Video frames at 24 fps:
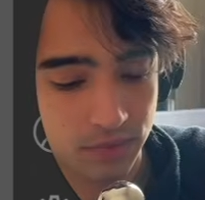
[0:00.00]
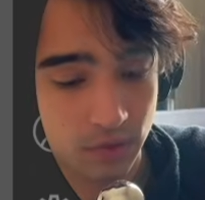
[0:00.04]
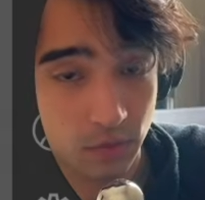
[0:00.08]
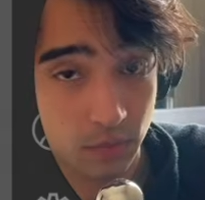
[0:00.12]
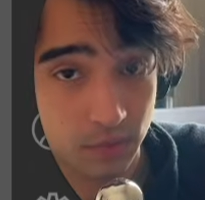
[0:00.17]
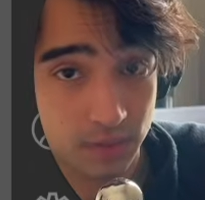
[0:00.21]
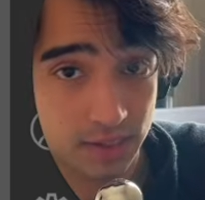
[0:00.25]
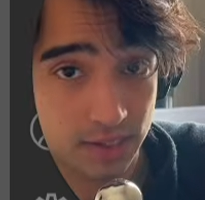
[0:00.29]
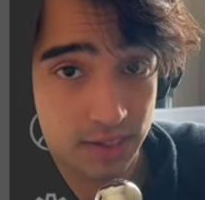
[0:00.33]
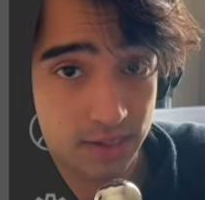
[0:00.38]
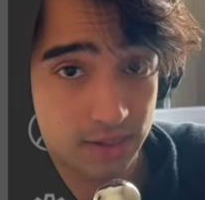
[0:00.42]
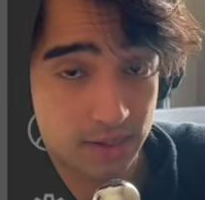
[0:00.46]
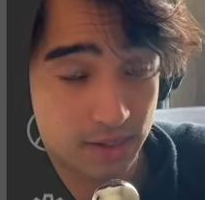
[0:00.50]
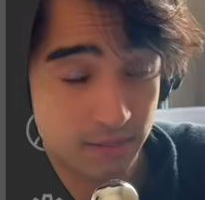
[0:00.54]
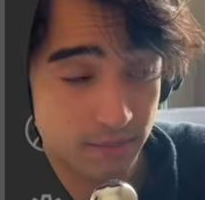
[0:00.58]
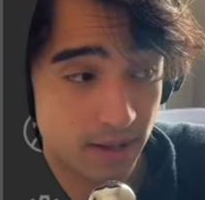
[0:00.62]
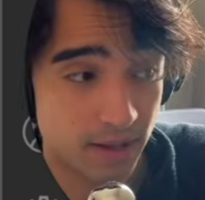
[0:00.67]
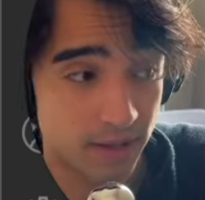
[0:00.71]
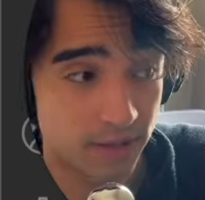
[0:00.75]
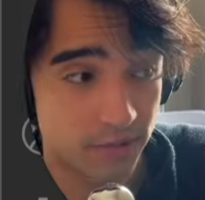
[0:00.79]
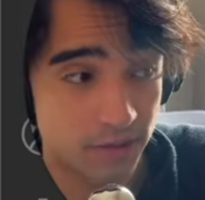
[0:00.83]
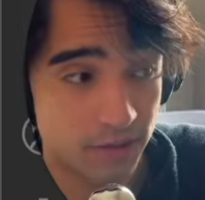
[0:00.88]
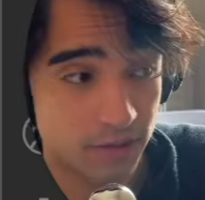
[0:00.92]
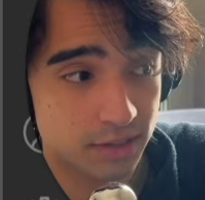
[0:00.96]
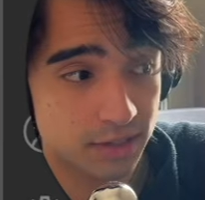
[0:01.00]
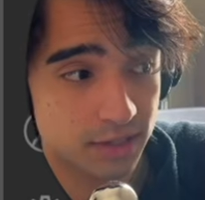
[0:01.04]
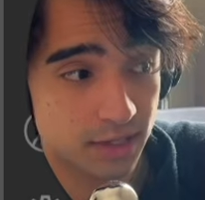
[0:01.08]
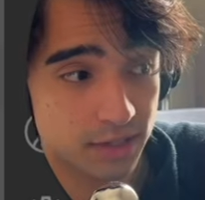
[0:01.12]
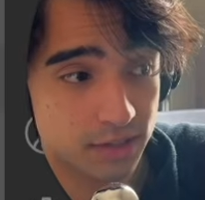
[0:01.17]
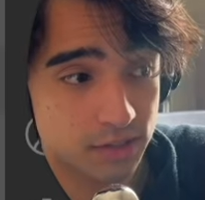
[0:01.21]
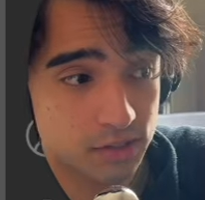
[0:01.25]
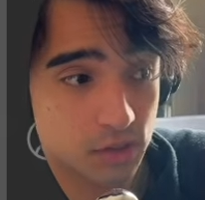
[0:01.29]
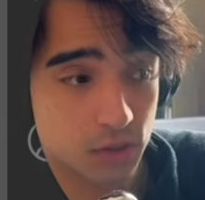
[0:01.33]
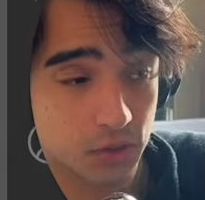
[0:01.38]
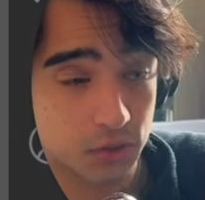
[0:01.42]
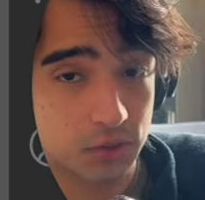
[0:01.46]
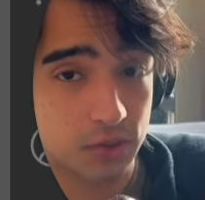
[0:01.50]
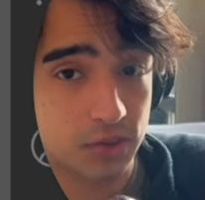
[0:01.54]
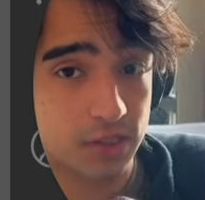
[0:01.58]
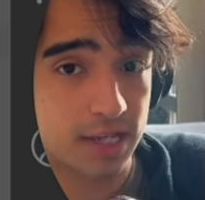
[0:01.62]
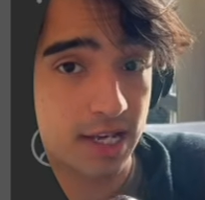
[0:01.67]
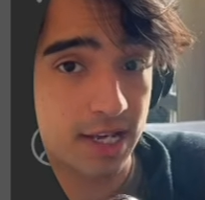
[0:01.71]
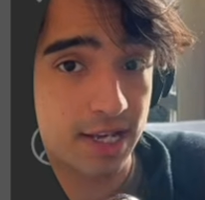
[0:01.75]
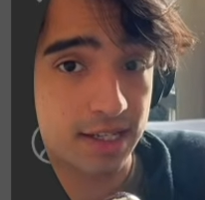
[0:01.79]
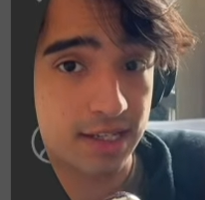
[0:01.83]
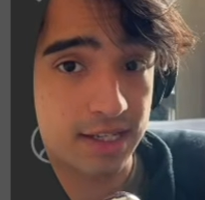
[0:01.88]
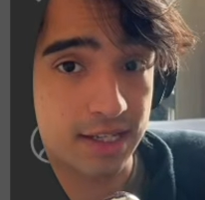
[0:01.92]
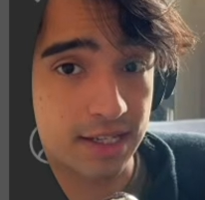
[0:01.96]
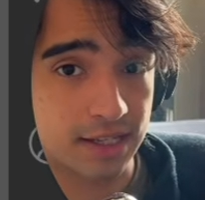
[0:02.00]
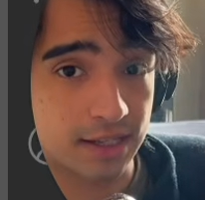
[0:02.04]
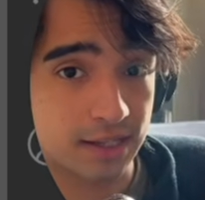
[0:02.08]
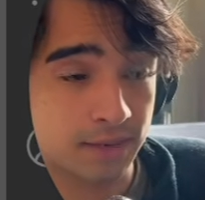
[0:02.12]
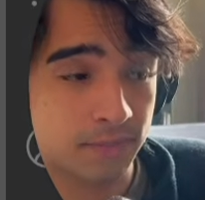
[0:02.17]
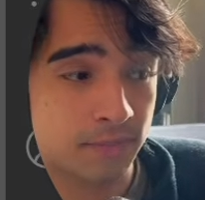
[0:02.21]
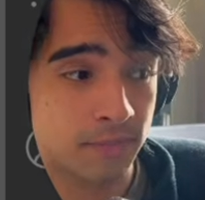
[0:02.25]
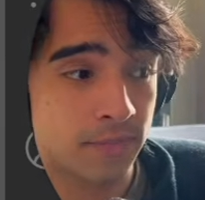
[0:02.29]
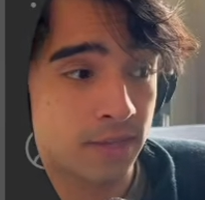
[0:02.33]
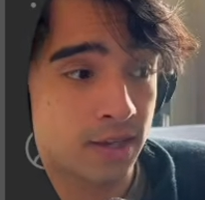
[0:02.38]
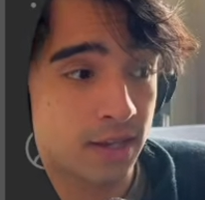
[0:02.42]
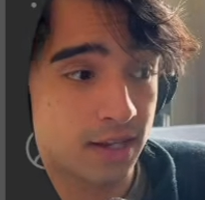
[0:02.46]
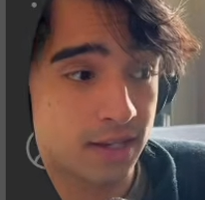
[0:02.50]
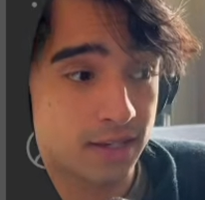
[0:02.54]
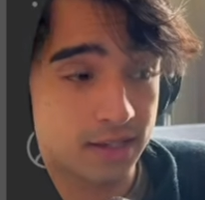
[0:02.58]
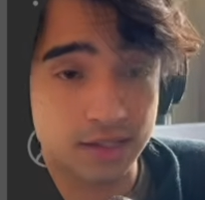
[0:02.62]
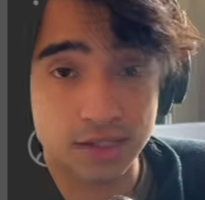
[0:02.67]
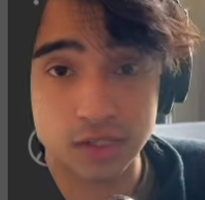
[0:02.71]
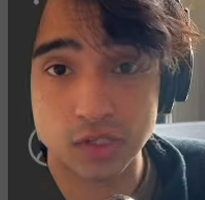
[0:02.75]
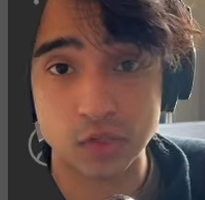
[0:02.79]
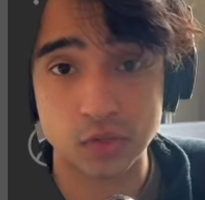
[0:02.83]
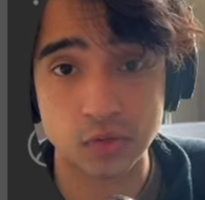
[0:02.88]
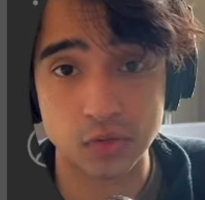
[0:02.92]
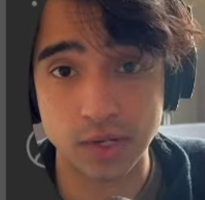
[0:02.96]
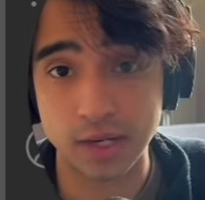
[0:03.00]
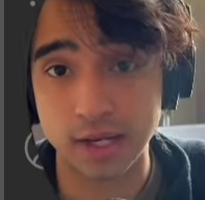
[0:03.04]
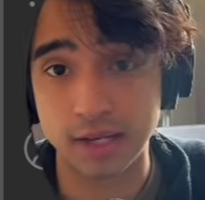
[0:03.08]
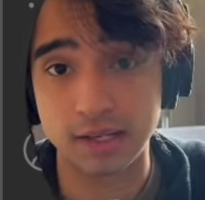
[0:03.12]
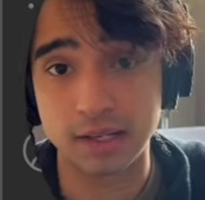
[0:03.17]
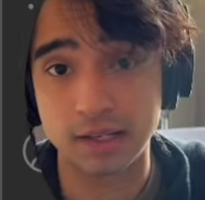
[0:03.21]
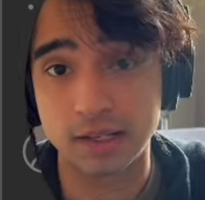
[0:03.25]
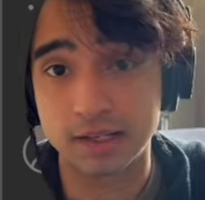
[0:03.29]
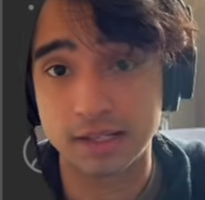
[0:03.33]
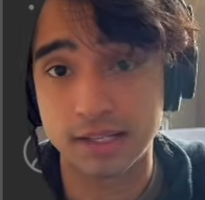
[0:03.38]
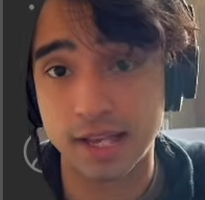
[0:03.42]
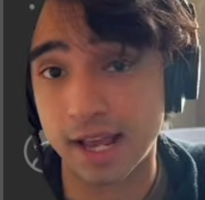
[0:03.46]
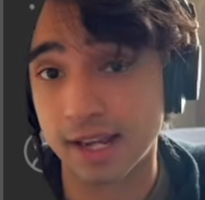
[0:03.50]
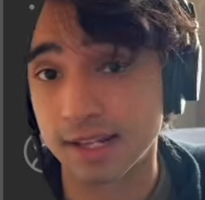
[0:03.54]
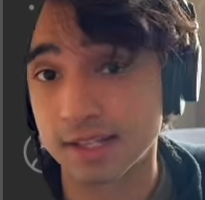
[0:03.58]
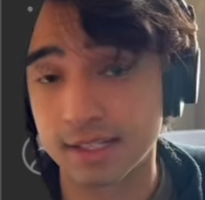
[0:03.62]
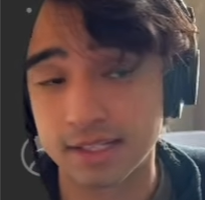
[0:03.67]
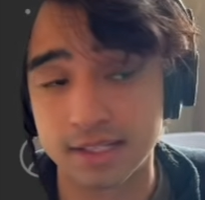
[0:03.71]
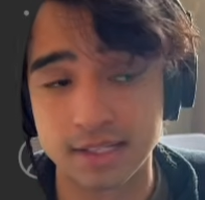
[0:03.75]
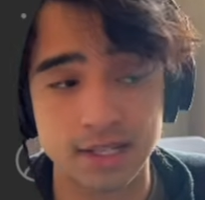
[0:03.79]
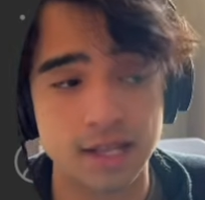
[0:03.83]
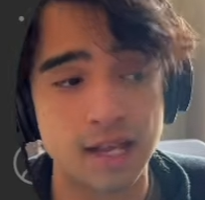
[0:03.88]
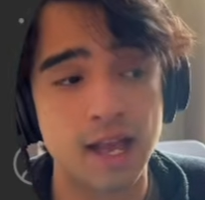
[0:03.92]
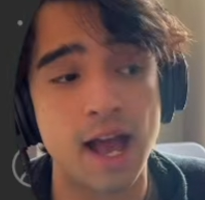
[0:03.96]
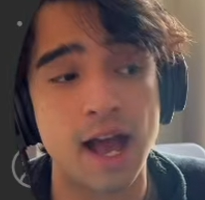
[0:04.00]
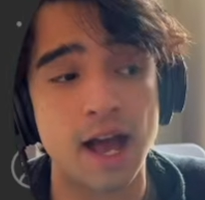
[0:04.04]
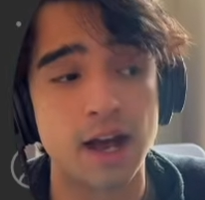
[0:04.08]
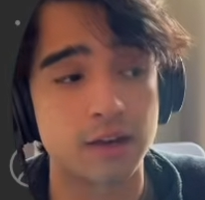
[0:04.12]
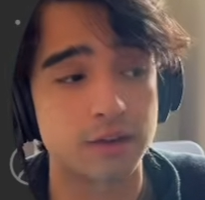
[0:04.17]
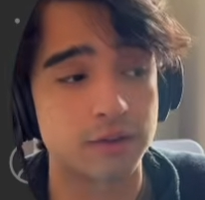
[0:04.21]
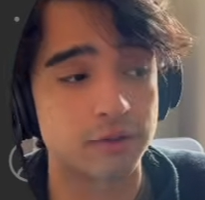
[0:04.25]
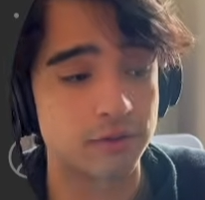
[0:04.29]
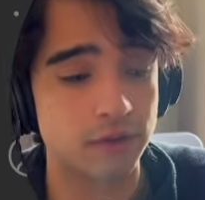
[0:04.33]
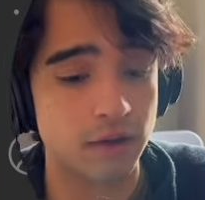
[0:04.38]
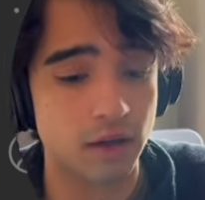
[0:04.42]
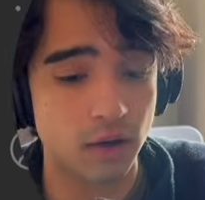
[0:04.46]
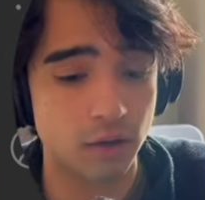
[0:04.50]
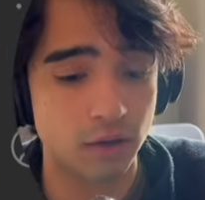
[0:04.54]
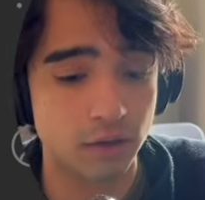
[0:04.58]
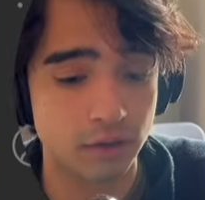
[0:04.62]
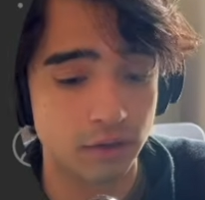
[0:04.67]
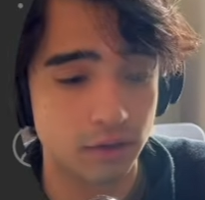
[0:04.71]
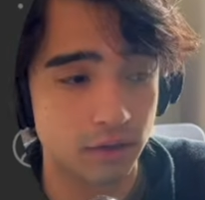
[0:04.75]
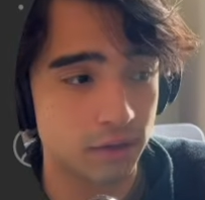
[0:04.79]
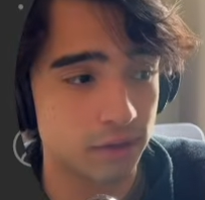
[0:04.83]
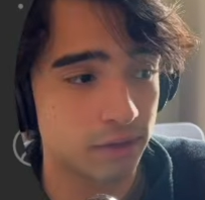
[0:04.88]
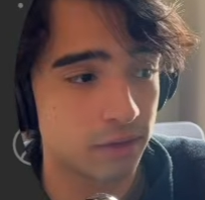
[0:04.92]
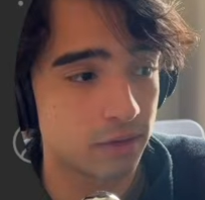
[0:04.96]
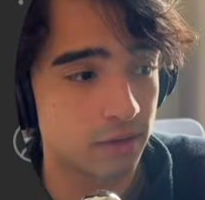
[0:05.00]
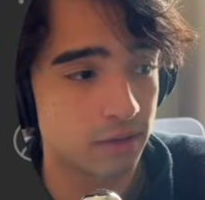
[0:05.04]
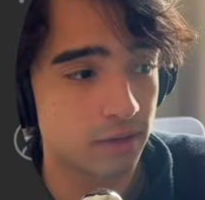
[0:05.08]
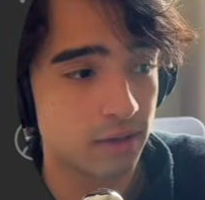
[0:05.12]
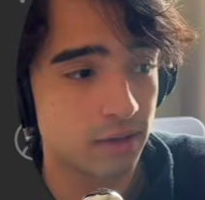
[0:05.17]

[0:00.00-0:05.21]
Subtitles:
which is the method that is going to take the string text out of our